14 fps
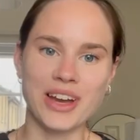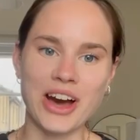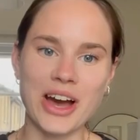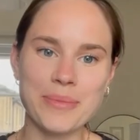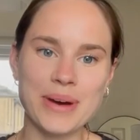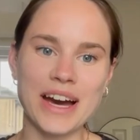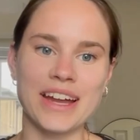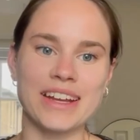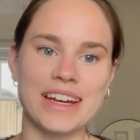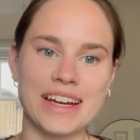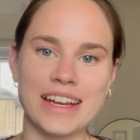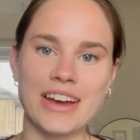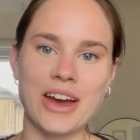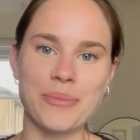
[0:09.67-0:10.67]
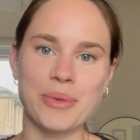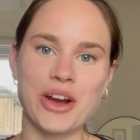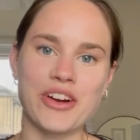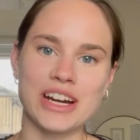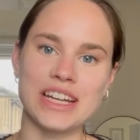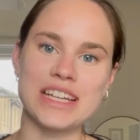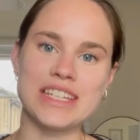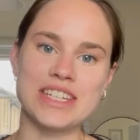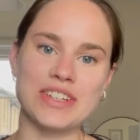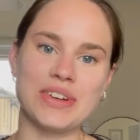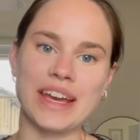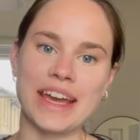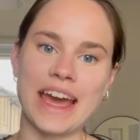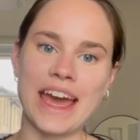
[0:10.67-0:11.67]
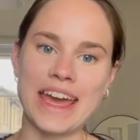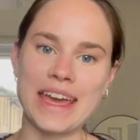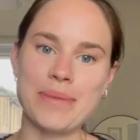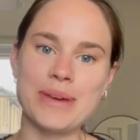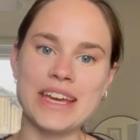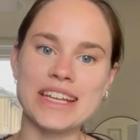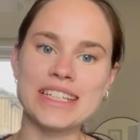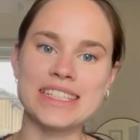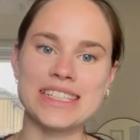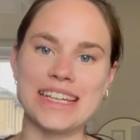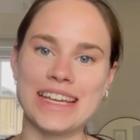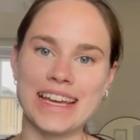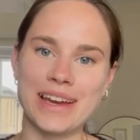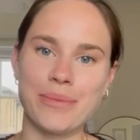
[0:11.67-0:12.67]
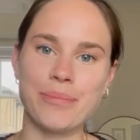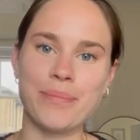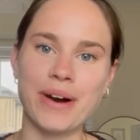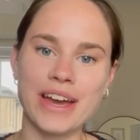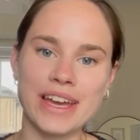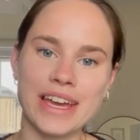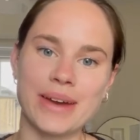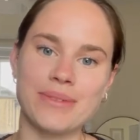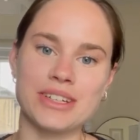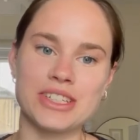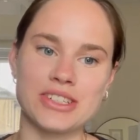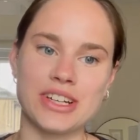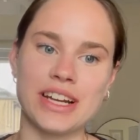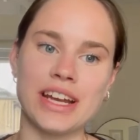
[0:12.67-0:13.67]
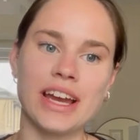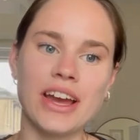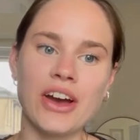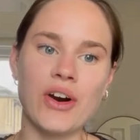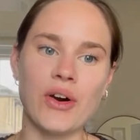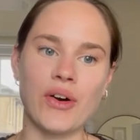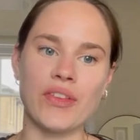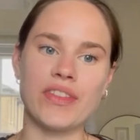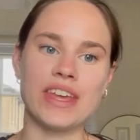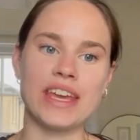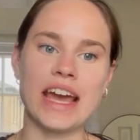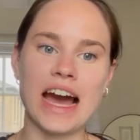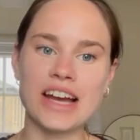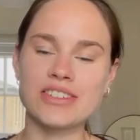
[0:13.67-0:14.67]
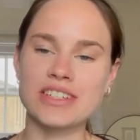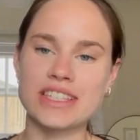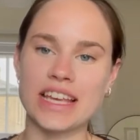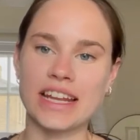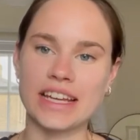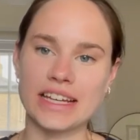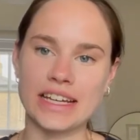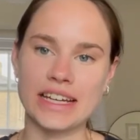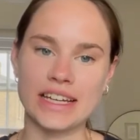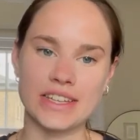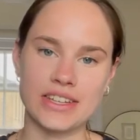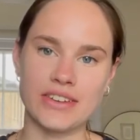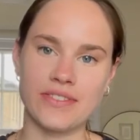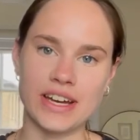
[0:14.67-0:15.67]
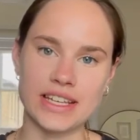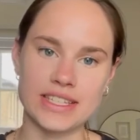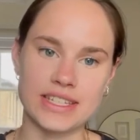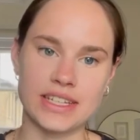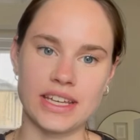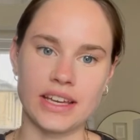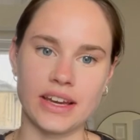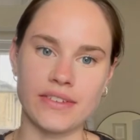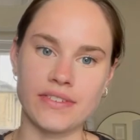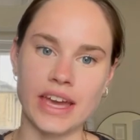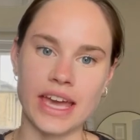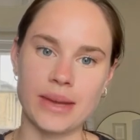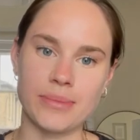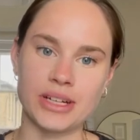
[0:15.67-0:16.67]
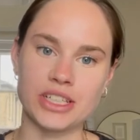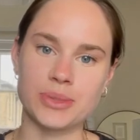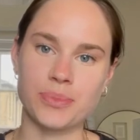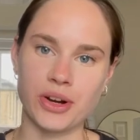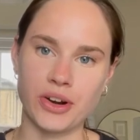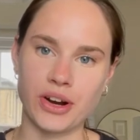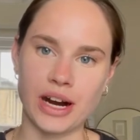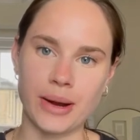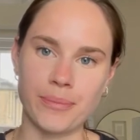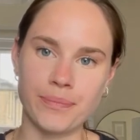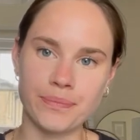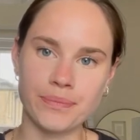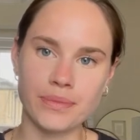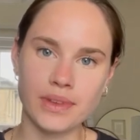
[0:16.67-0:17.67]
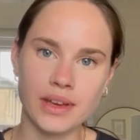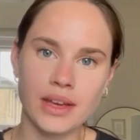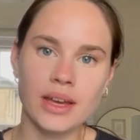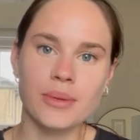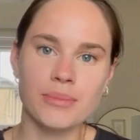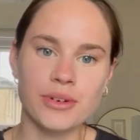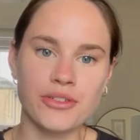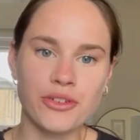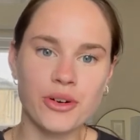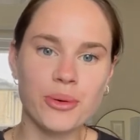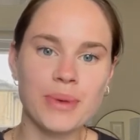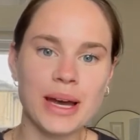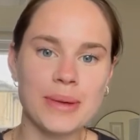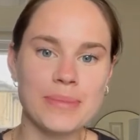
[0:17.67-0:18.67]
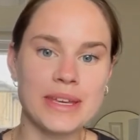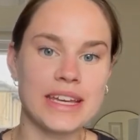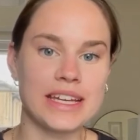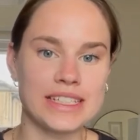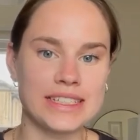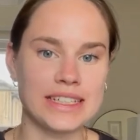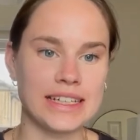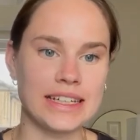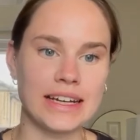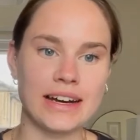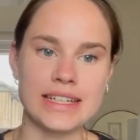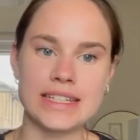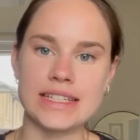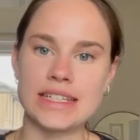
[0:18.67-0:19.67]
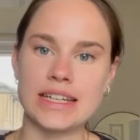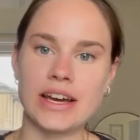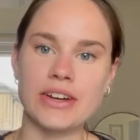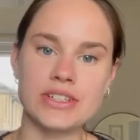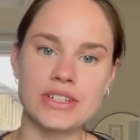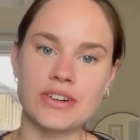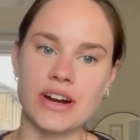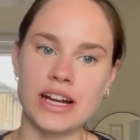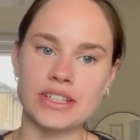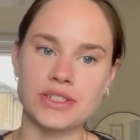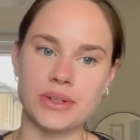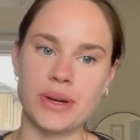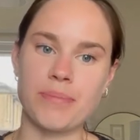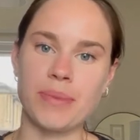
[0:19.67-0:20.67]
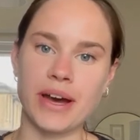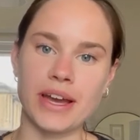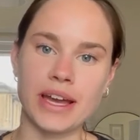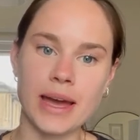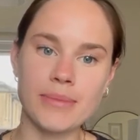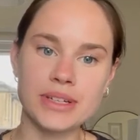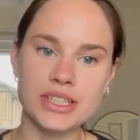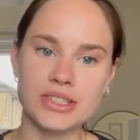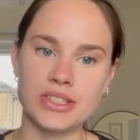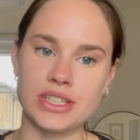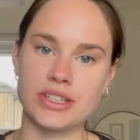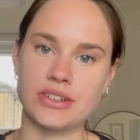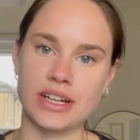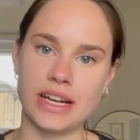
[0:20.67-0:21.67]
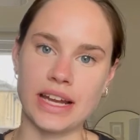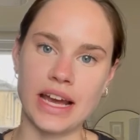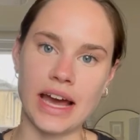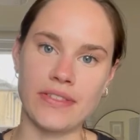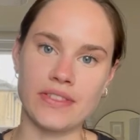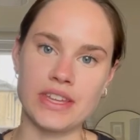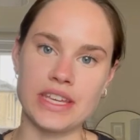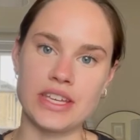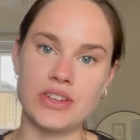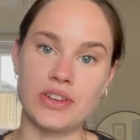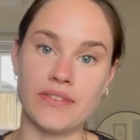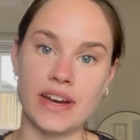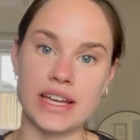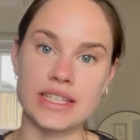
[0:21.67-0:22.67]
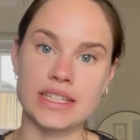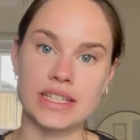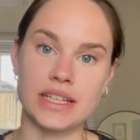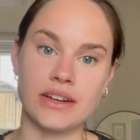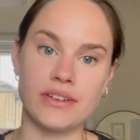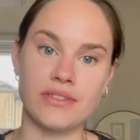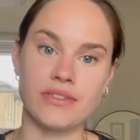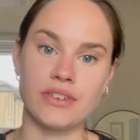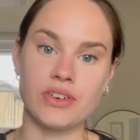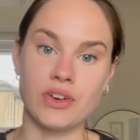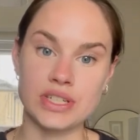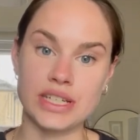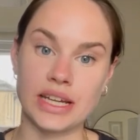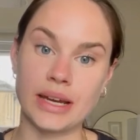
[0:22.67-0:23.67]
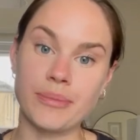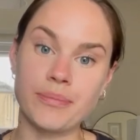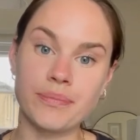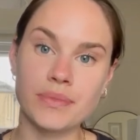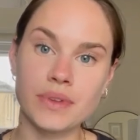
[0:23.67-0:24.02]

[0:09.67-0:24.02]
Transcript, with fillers: I'm Hannah and I'm currently doing a PhD in biochemistry on the AstraZeneca University of Cambridge programme. Before my PhD, I did an undergraduate biochemistry degree at the University of Nottingham.